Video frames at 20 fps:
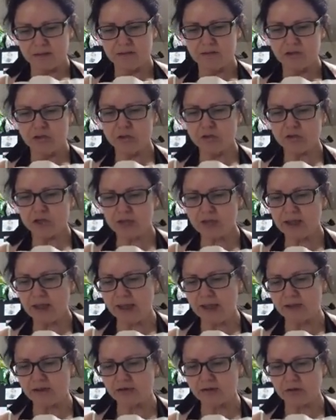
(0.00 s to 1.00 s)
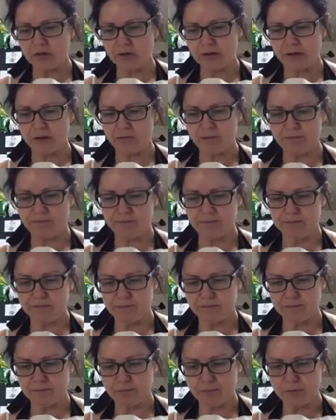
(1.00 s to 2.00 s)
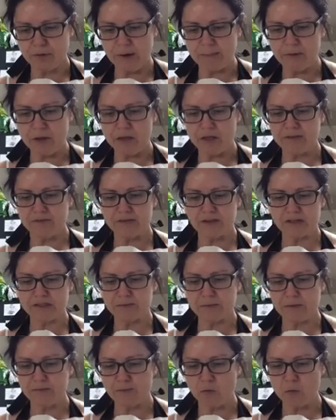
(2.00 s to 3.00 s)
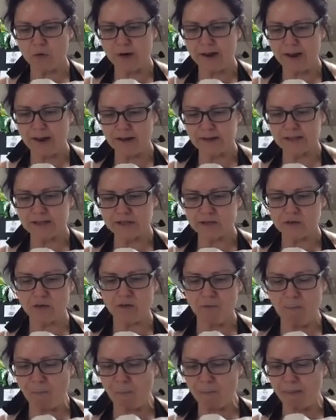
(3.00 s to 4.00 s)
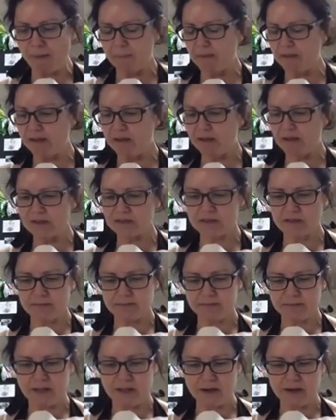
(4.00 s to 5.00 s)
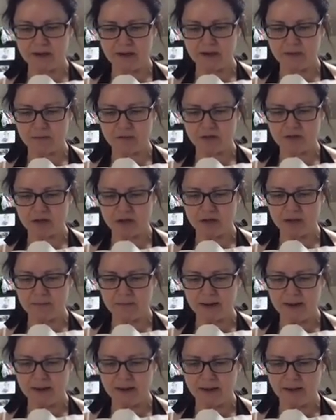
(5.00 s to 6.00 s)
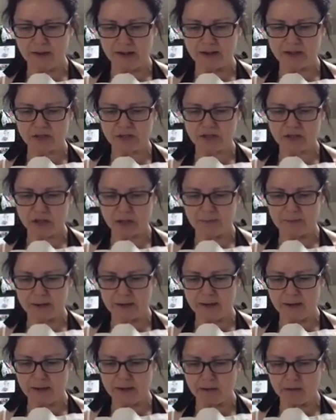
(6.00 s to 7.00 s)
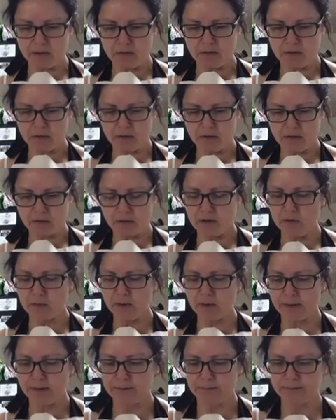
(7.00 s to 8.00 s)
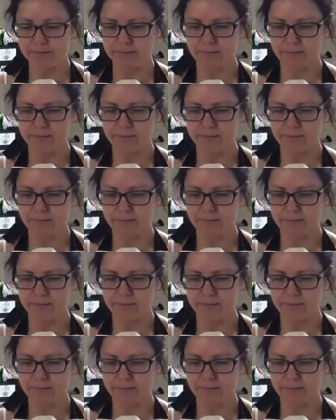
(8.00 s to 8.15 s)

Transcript: Usually I like prep all of this beforehand and do it, but because, and I almost cut my nail. I just cut my nail. Oh well.